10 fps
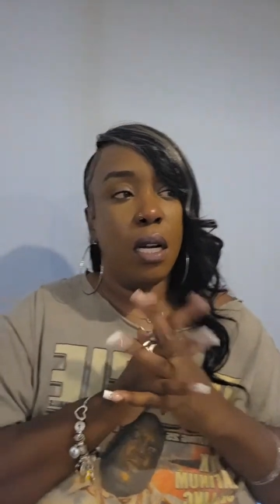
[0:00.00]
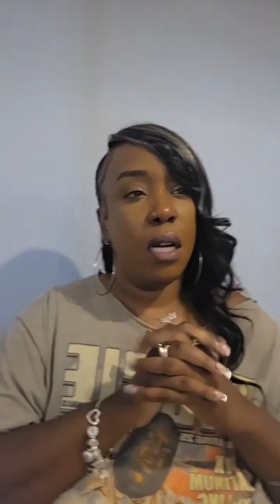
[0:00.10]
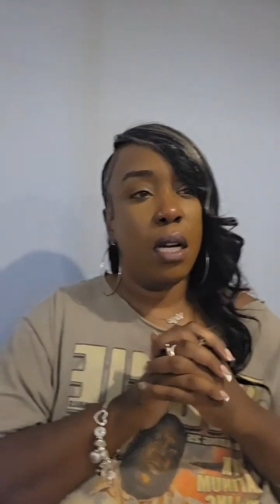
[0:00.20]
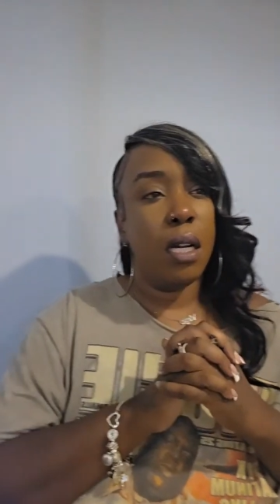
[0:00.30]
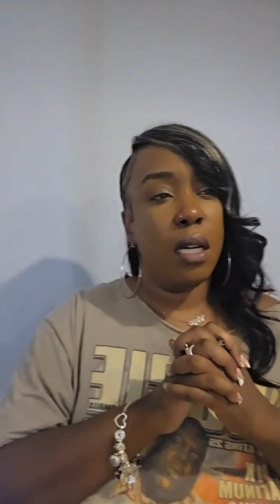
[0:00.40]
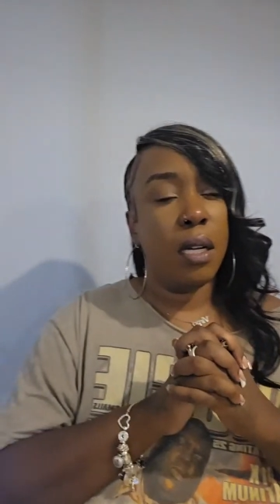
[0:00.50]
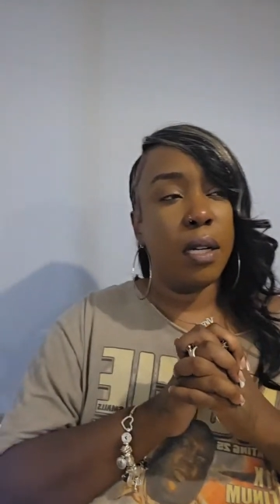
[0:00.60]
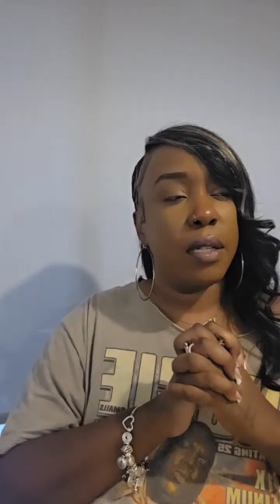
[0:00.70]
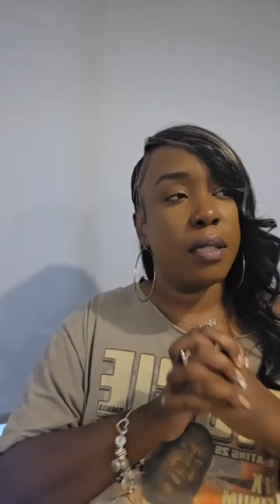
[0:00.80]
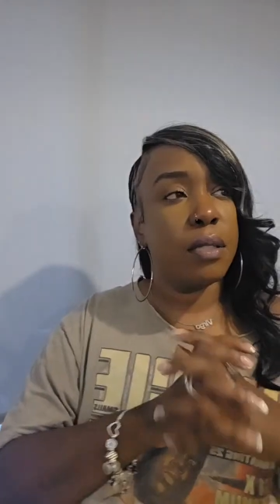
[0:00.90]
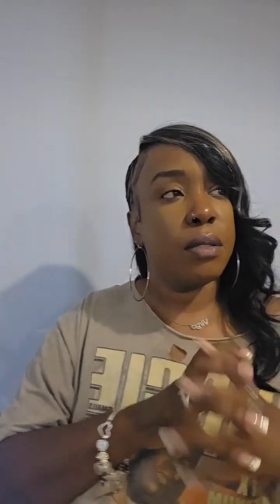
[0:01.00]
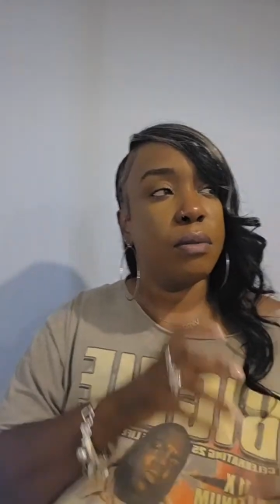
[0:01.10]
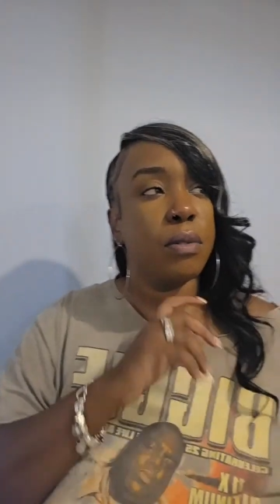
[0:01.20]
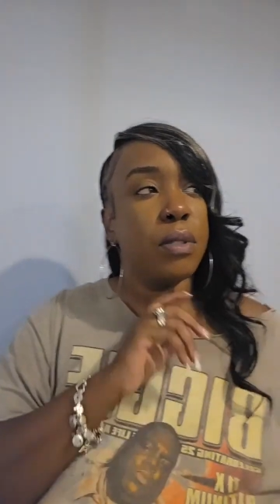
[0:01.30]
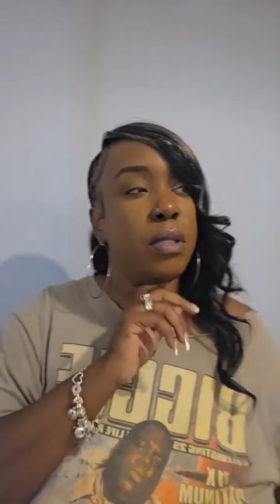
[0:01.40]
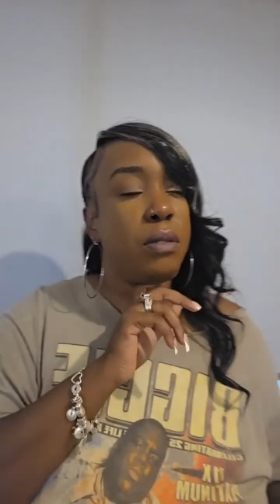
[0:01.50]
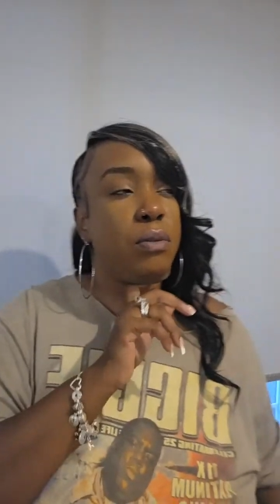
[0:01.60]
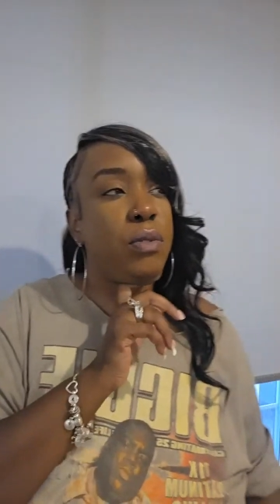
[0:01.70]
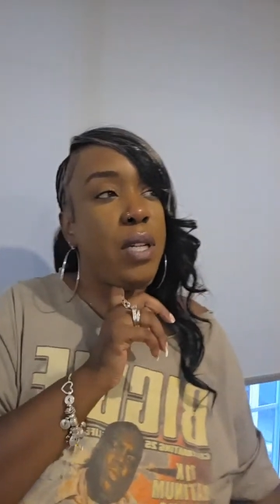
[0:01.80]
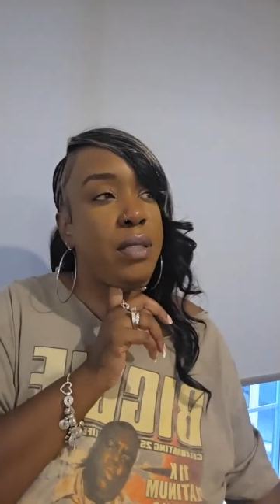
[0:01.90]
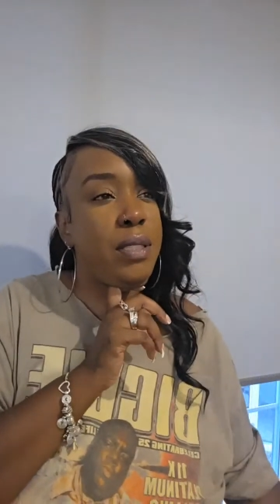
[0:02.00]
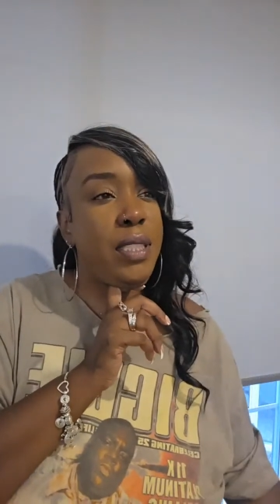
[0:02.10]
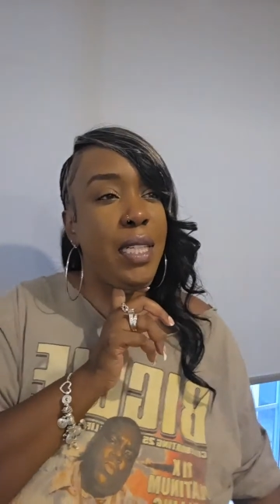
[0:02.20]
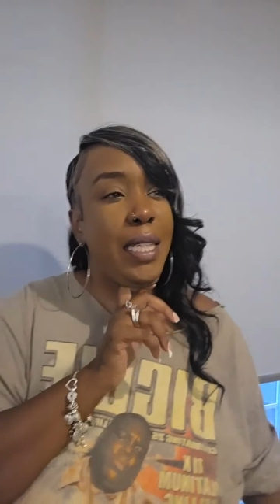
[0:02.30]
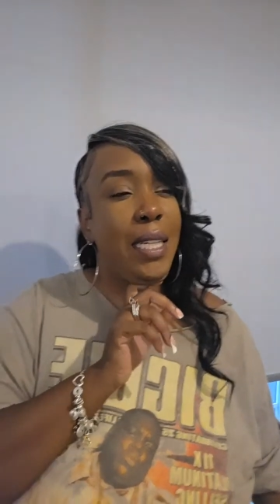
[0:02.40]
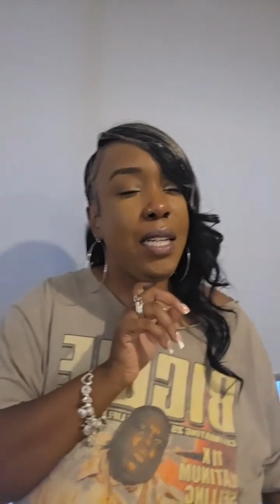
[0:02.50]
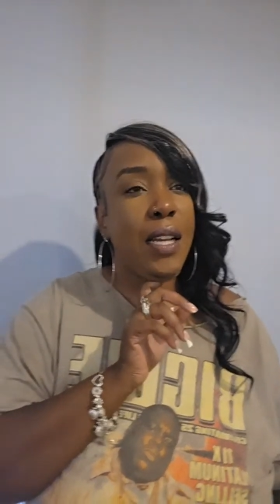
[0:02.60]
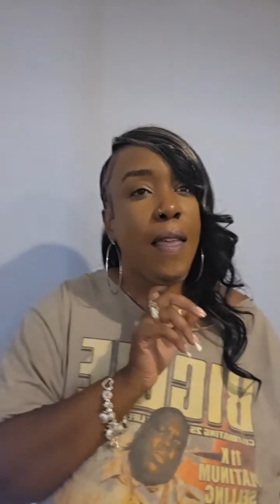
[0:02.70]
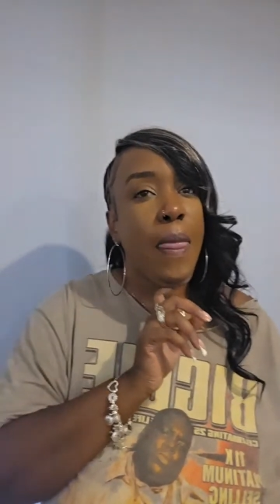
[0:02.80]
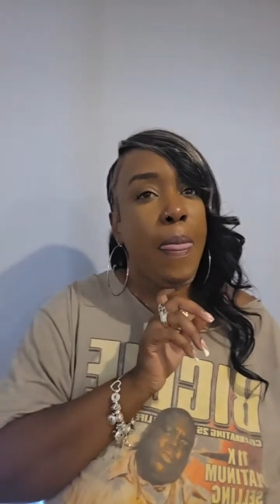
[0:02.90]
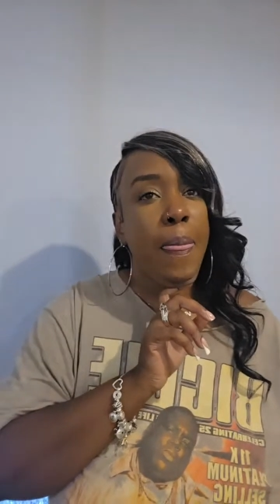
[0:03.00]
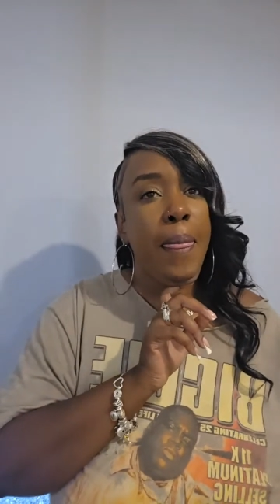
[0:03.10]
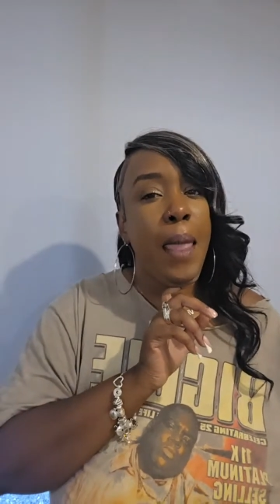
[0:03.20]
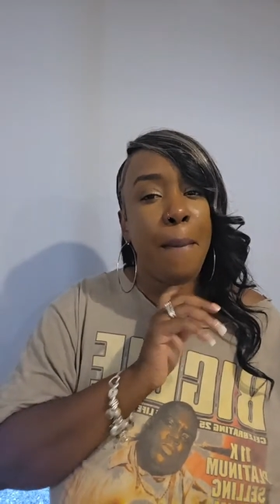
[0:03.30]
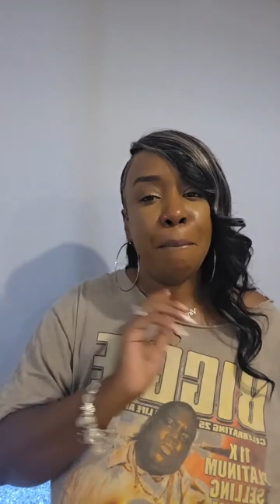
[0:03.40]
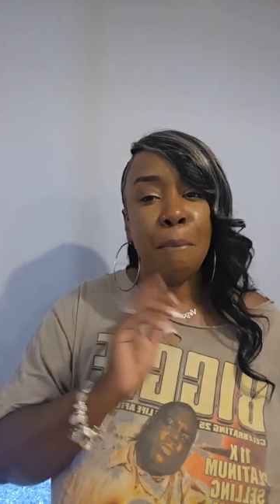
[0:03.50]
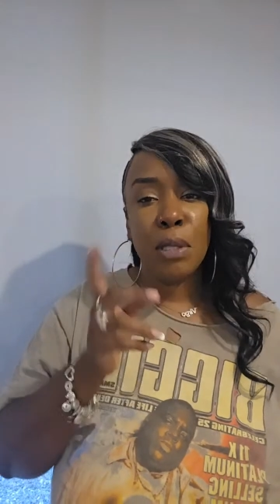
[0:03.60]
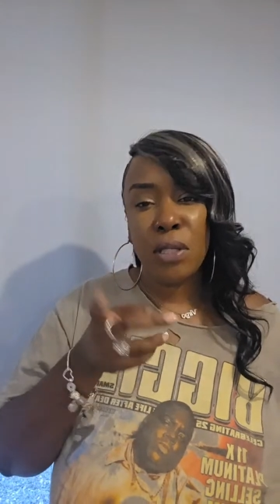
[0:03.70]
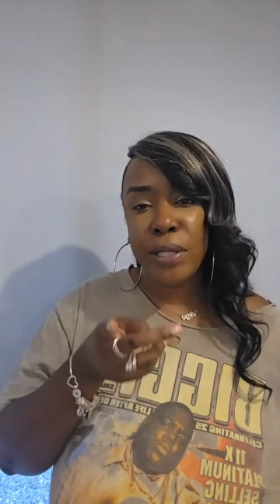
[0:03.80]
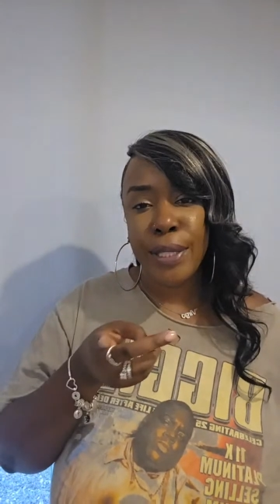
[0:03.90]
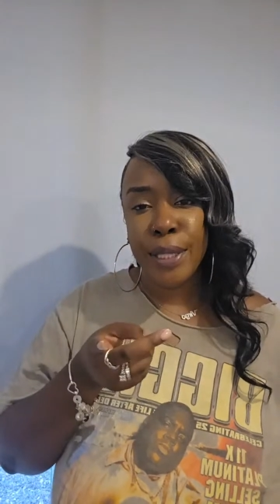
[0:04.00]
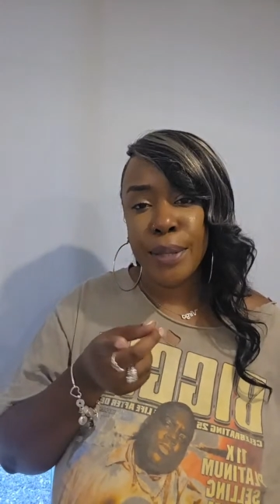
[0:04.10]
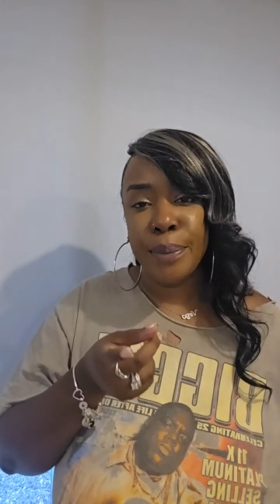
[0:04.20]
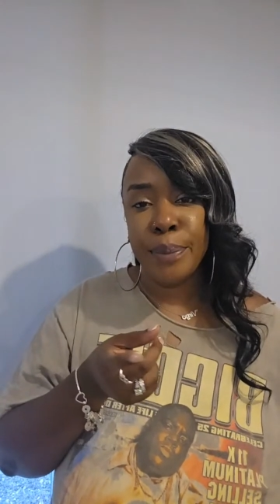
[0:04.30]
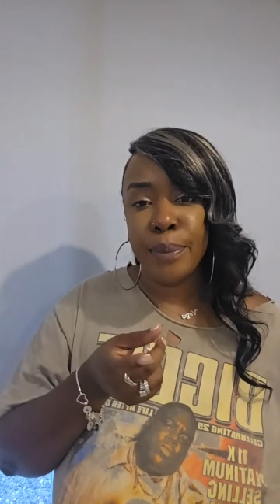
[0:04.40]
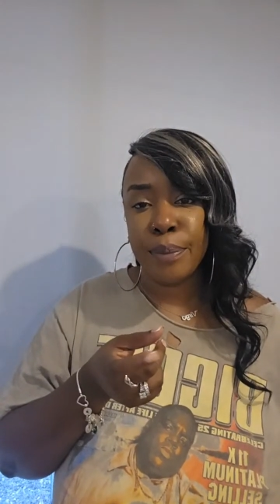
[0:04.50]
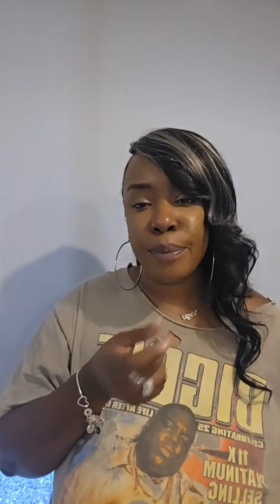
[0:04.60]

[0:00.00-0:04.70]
uh, I'd say like Muslim,